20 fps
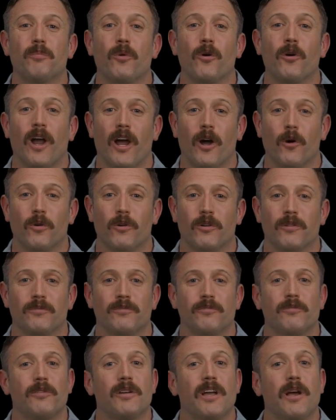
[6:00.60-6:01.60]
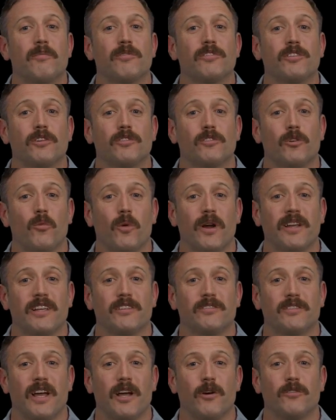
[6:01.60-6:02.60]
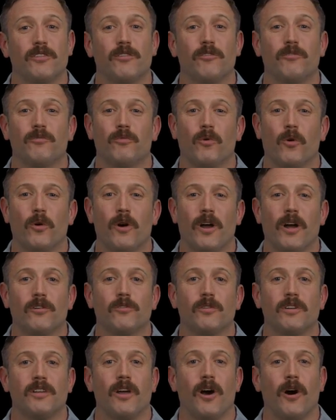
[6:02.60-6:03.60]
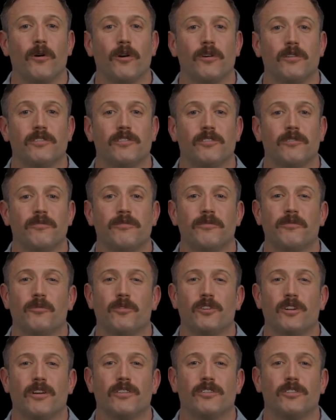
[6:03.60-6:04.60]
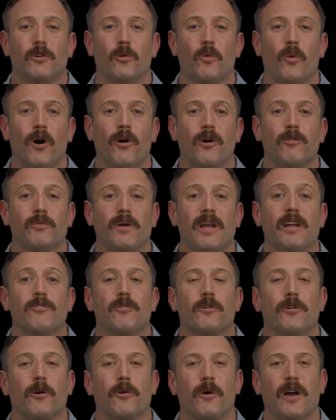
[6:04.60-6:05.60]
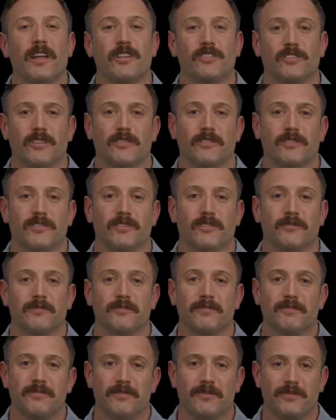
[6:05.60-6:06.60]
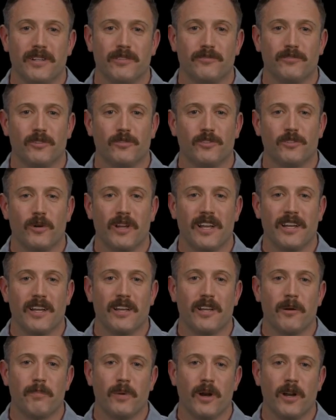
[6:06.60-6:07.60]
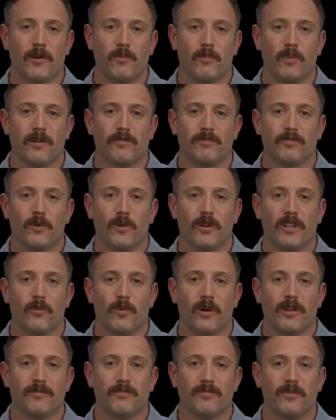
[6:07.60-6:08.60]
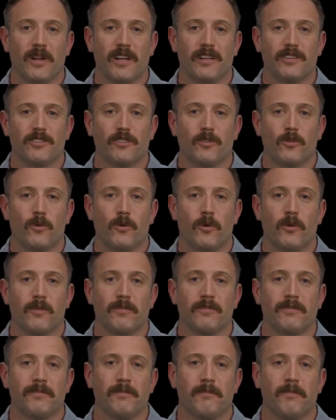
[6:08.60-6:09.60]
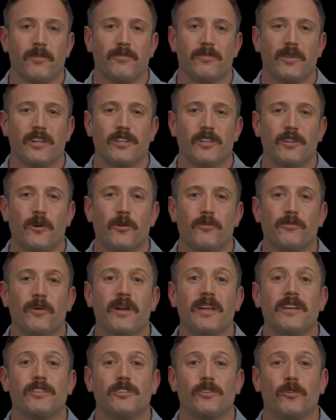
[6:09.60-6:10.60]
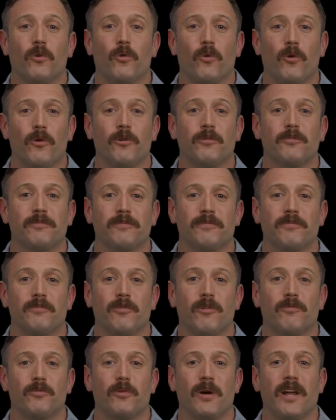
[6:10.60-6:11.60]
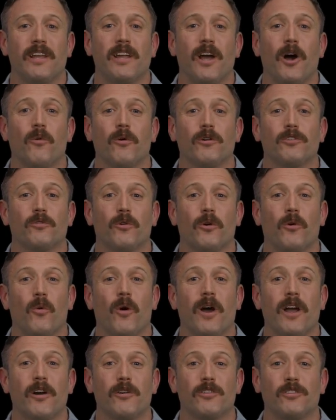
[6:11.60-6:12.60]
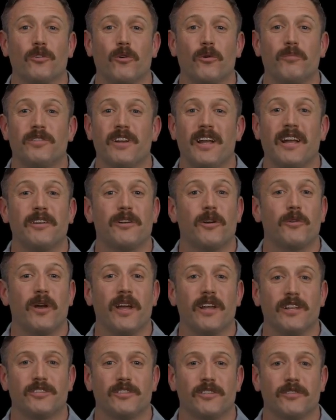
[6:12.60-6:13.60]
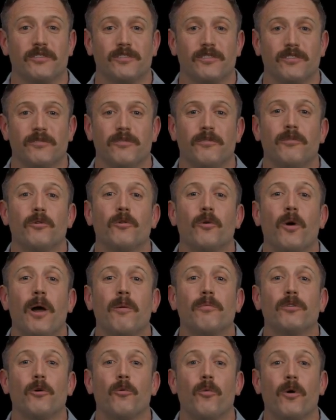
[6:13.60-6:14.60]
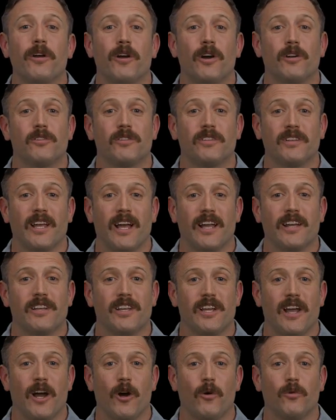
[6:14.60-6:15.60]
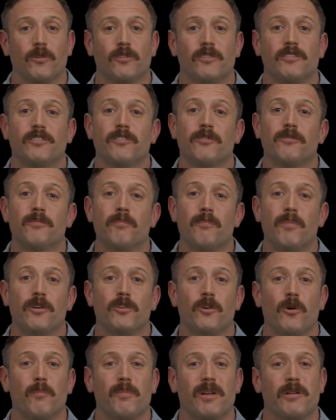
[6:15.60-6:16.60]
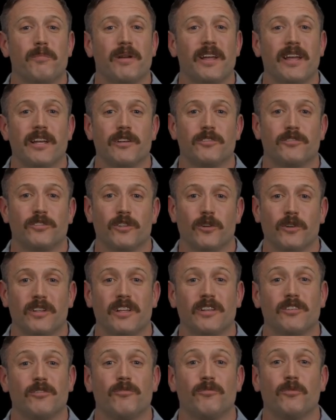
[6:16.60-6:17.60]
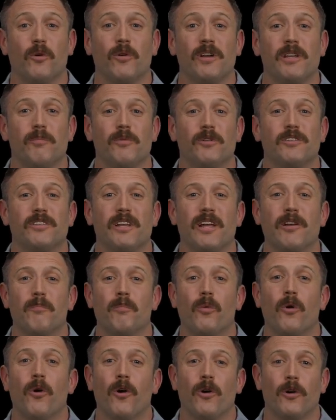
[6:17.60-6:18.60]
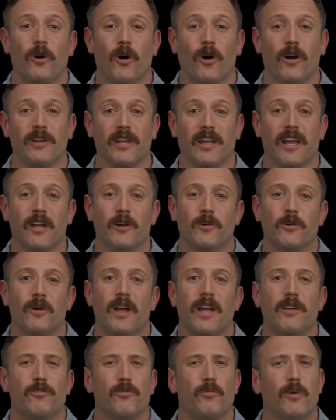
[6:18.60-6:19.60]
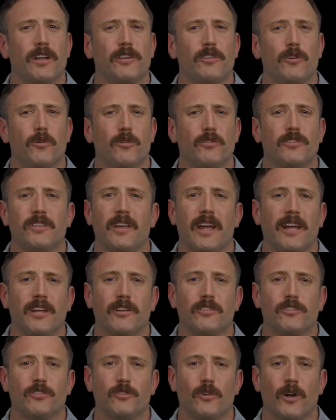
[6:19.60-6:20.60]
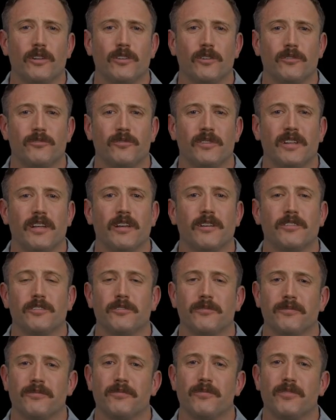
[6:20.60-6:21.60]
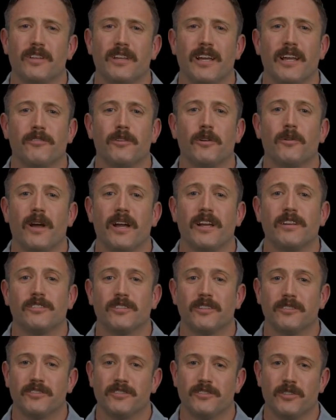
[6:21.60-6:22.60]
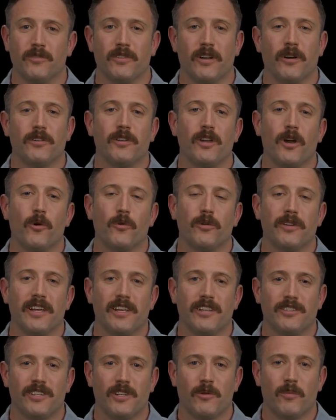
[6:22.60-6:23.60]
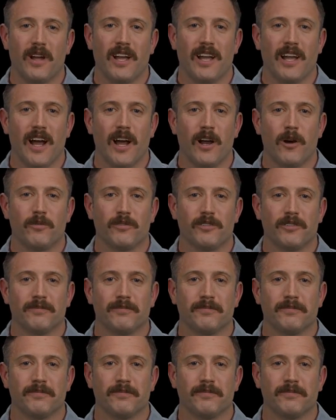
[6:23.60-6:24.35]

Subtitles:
per hour comes to $20,400 just to qualify for the license. If you train at a Part 141 flight school, professional flight school, the flight hours required to obtain the license drop to 190 hours, but you'll be paying 30 to 40% more on aircraft rentals and instructor fees to get the license, so there's no easy way out.